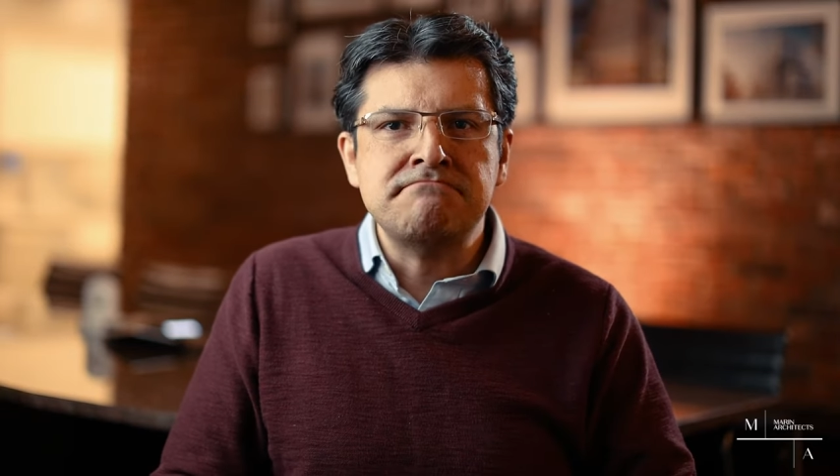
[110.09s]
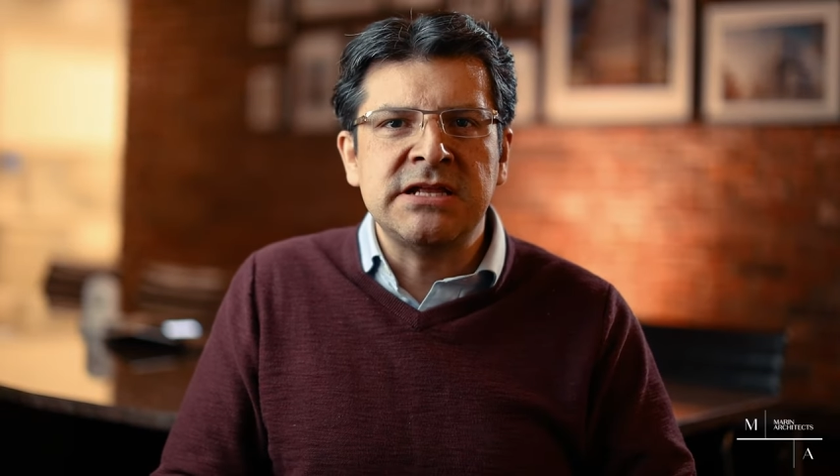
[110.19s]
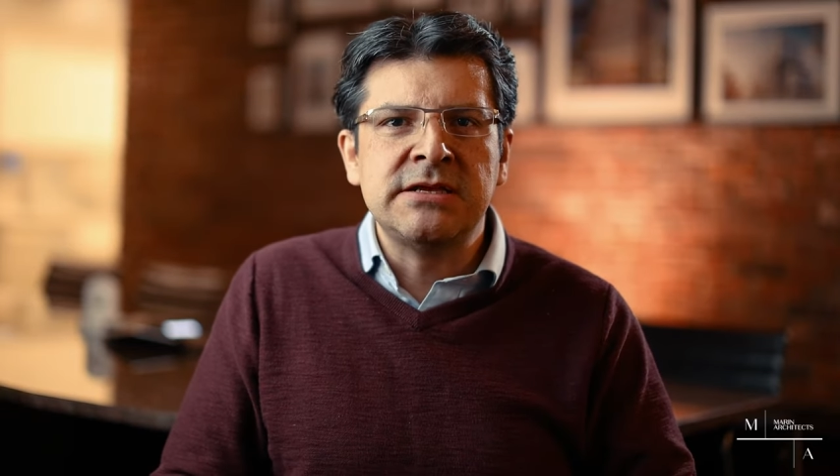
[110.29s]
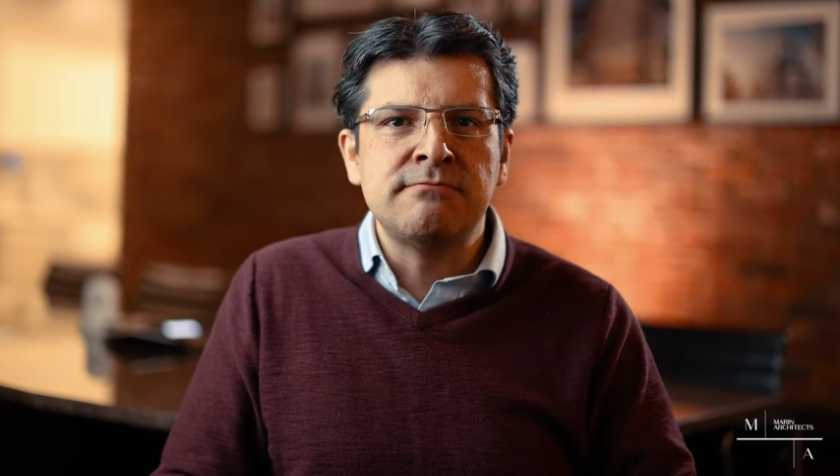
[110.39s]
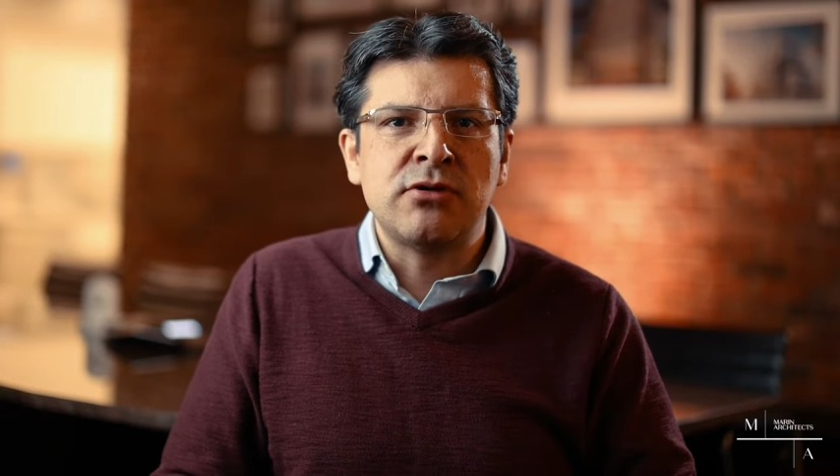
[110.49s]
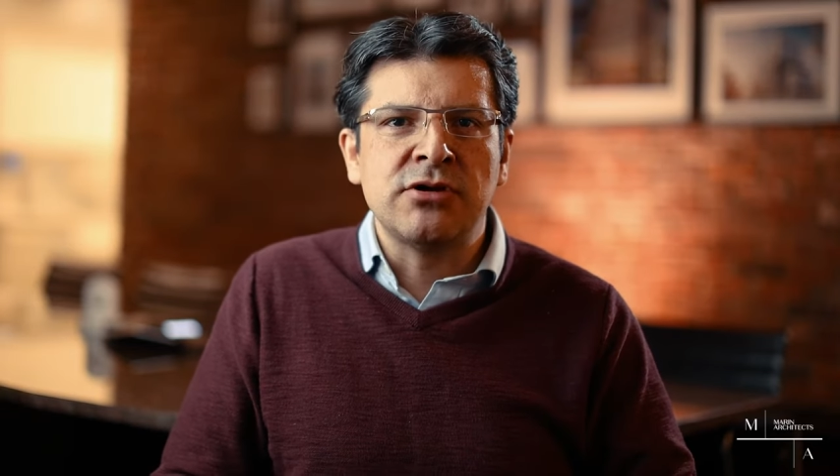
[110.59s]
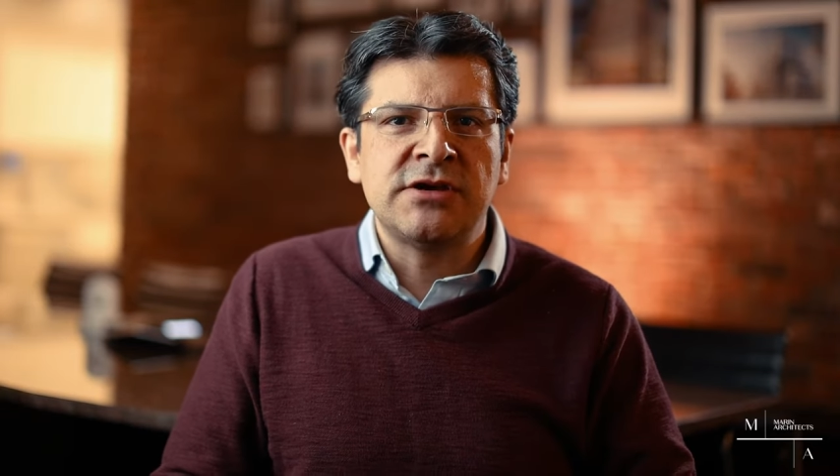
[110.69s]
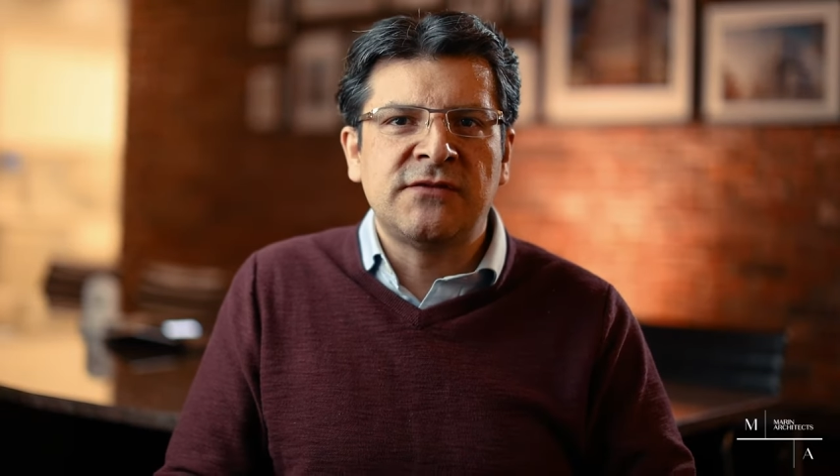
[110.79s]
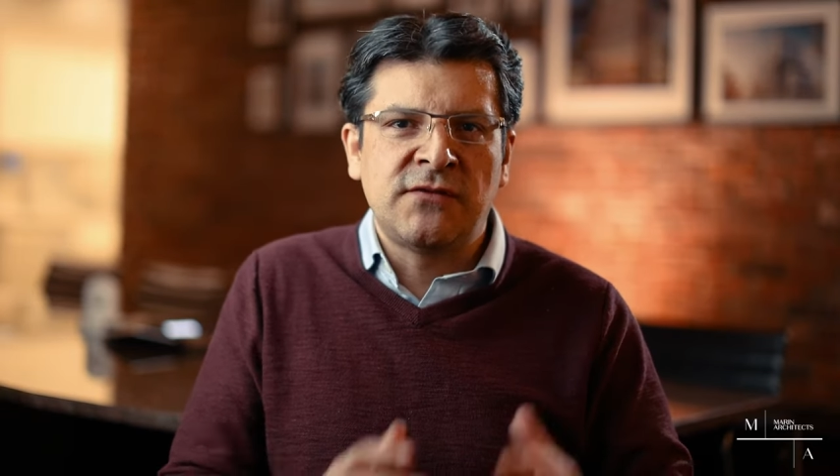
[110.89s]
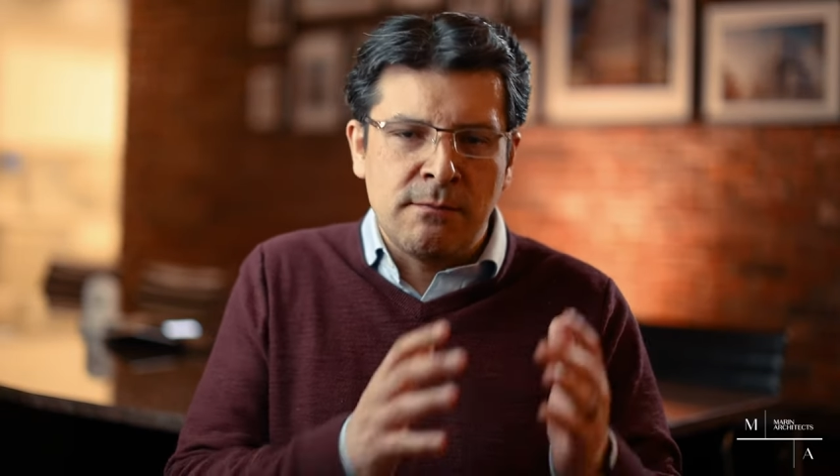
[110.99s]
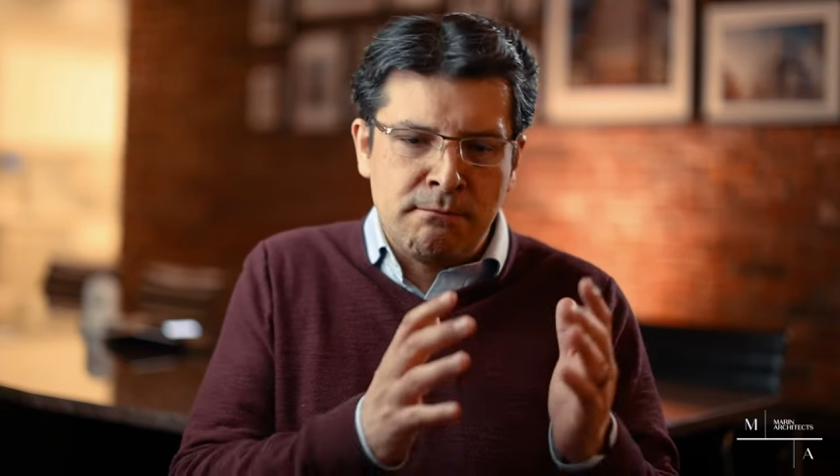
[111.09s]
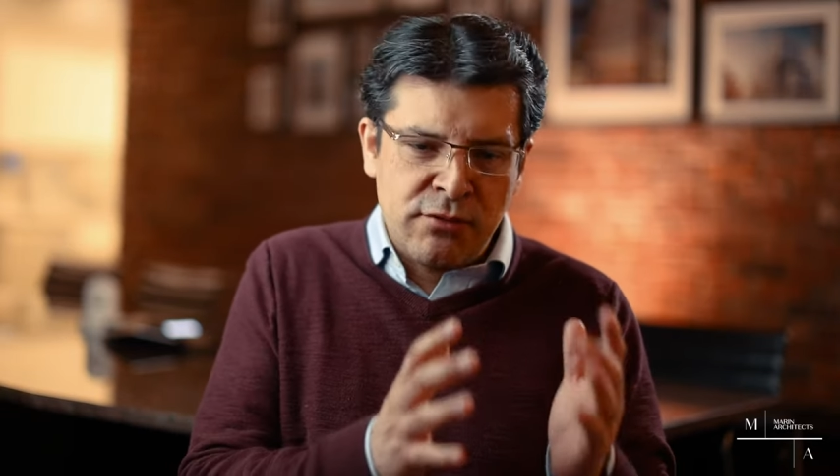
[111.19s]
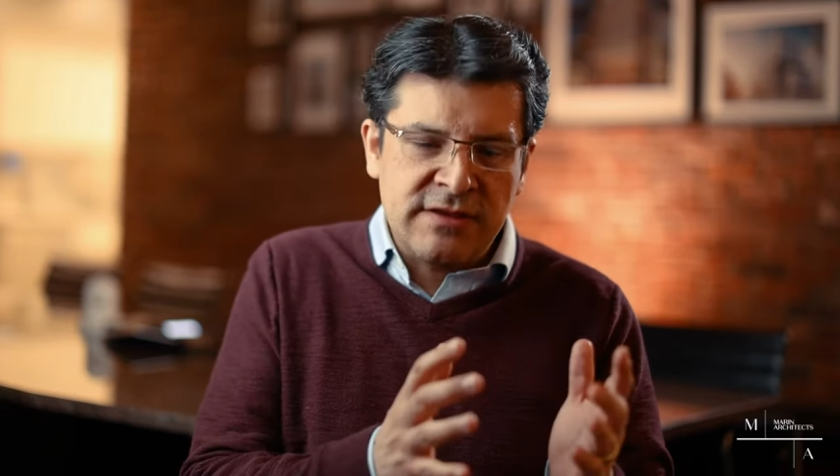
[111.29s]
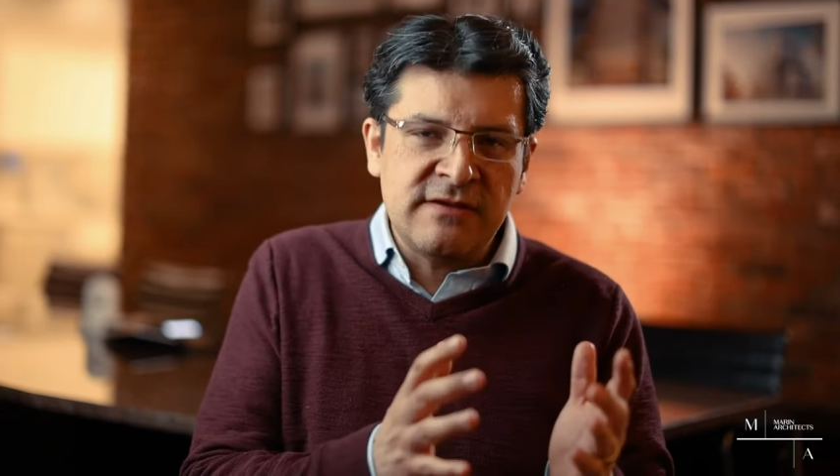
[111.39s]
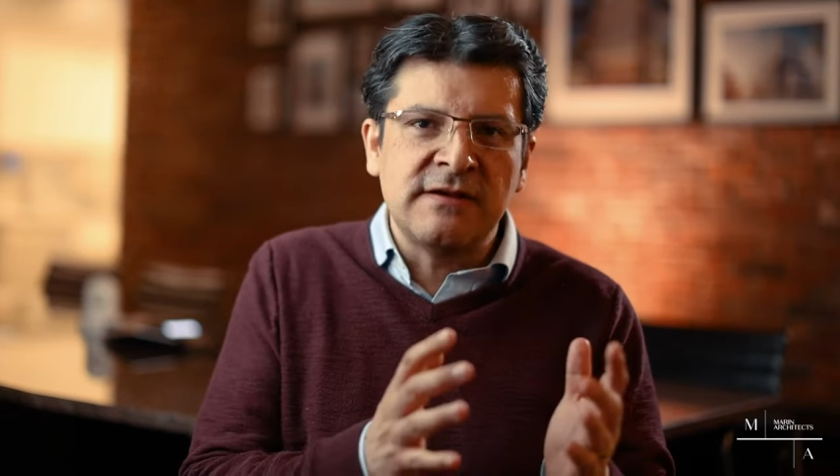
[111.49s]
building projects from
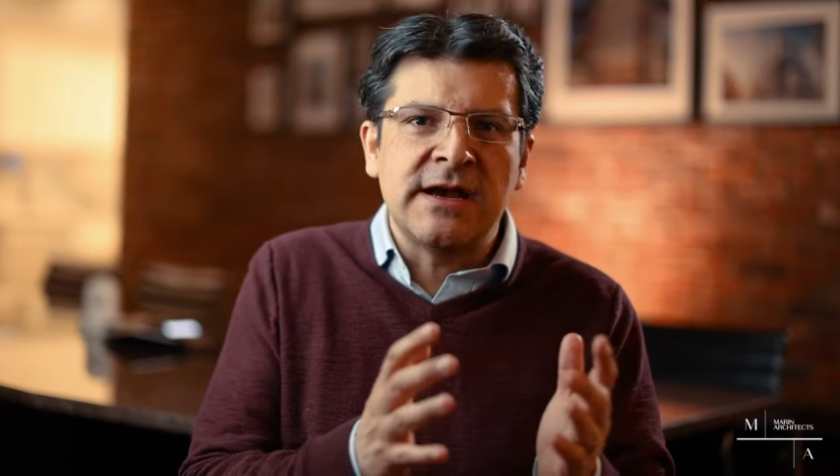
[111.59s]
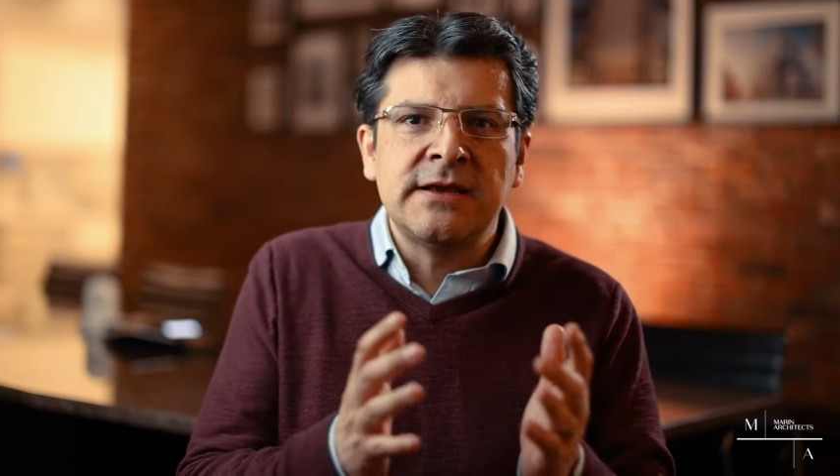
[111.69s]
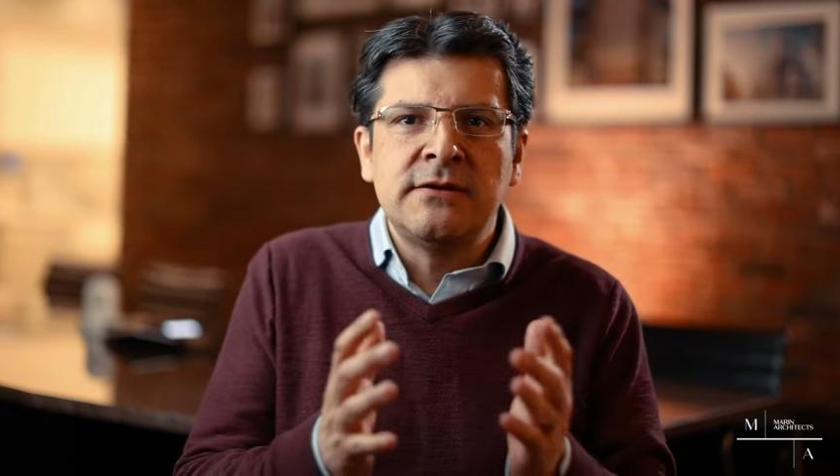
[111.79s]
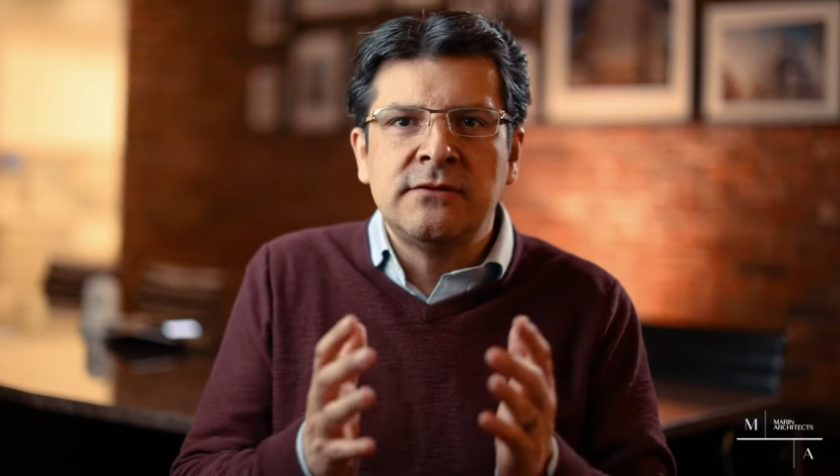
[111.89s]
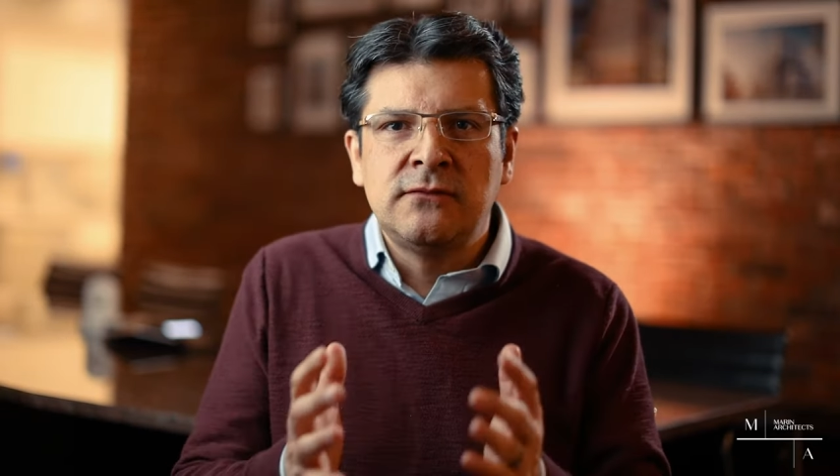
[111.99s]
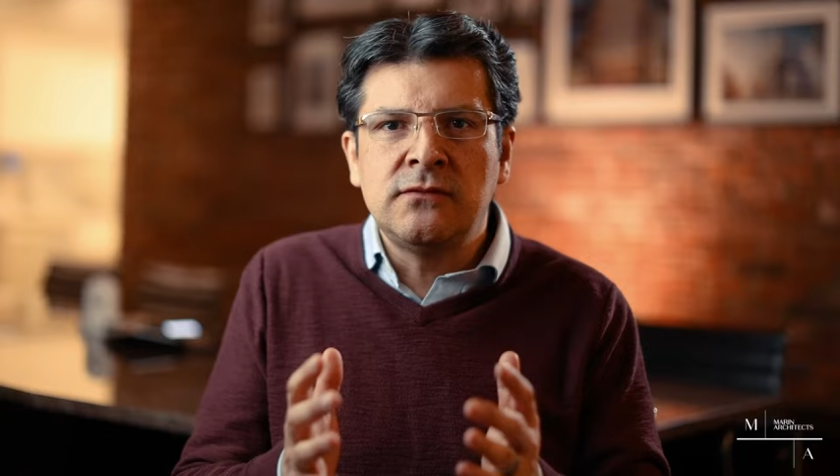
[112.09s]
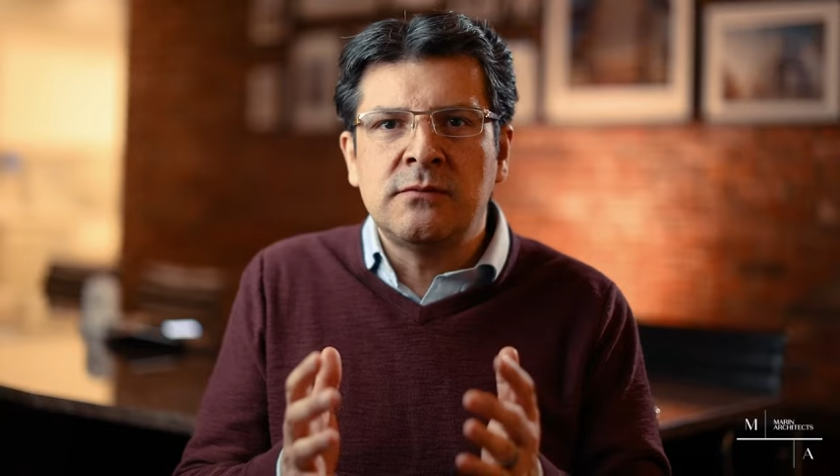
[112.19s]
pre-design to